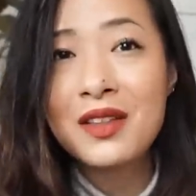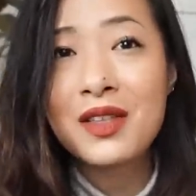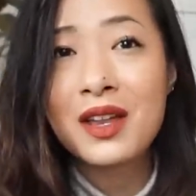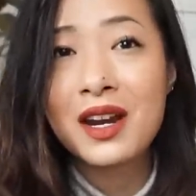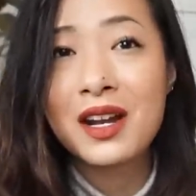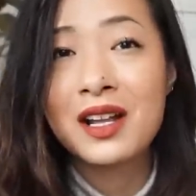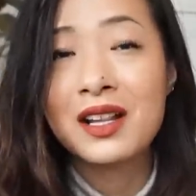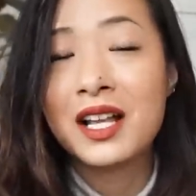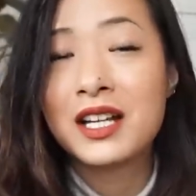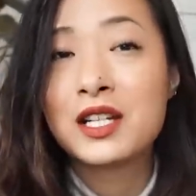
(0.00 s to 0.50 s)

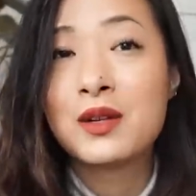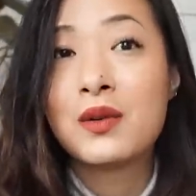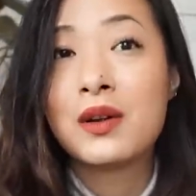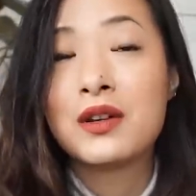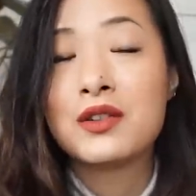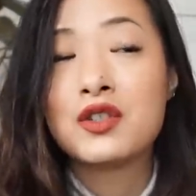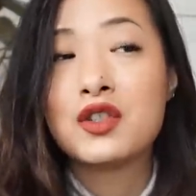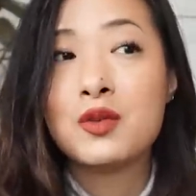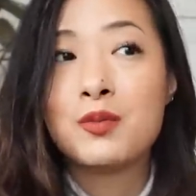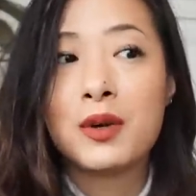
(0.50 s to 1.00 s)
I collected when
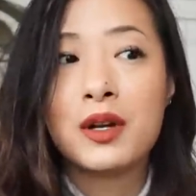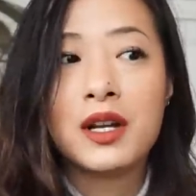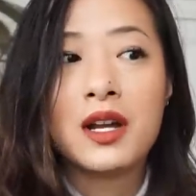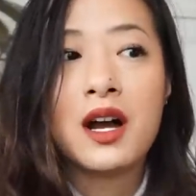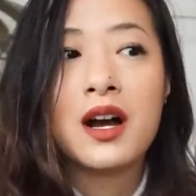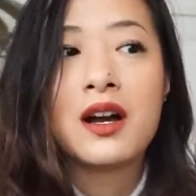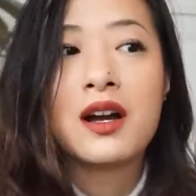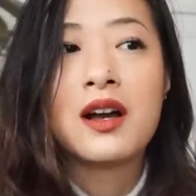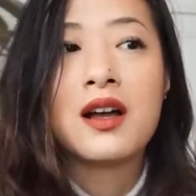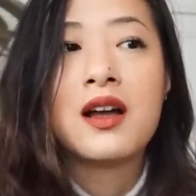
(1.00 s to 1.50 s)
I was super
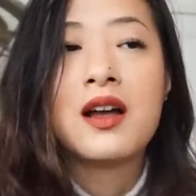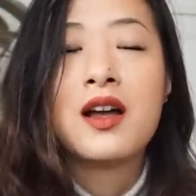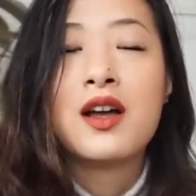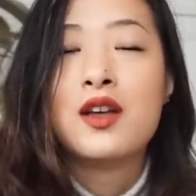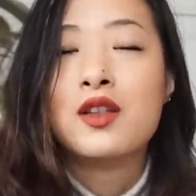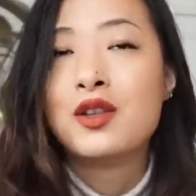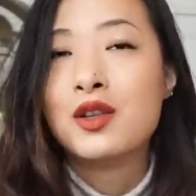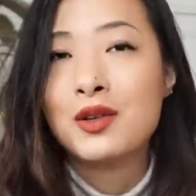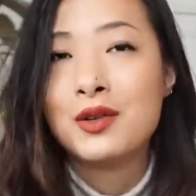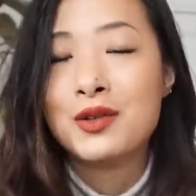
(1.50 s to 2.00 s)
young.
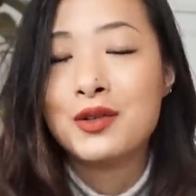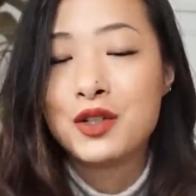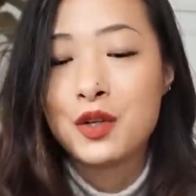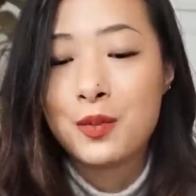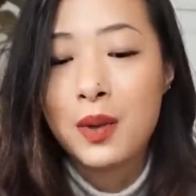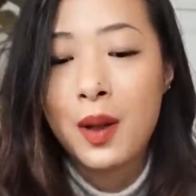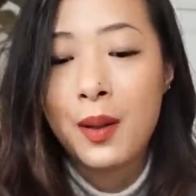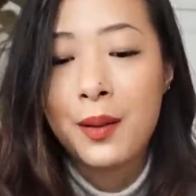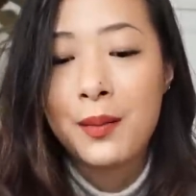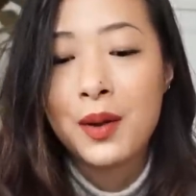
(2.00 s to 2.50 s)
Those are
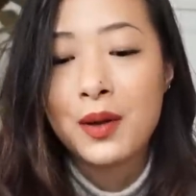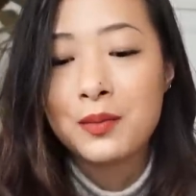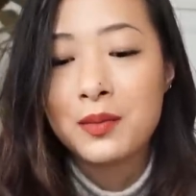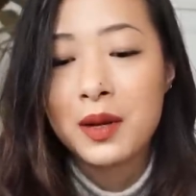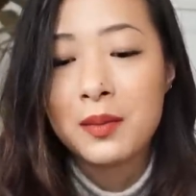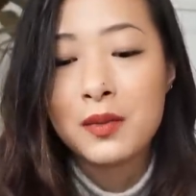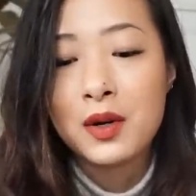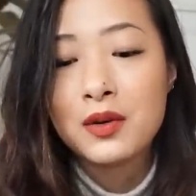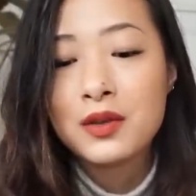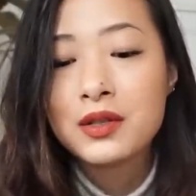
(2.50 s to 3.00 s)
probably
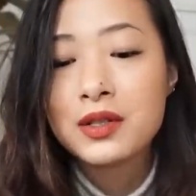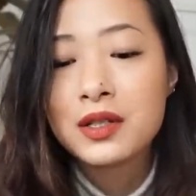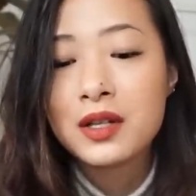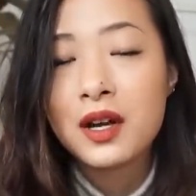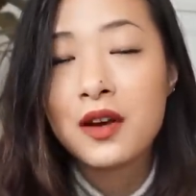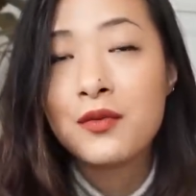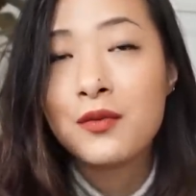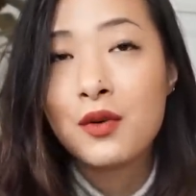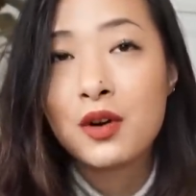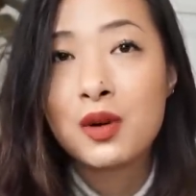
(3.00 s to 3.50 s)
my most
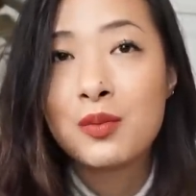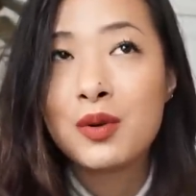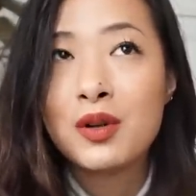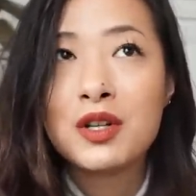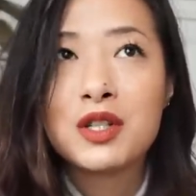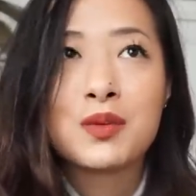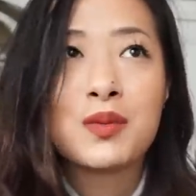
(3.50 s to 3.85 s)
affordable,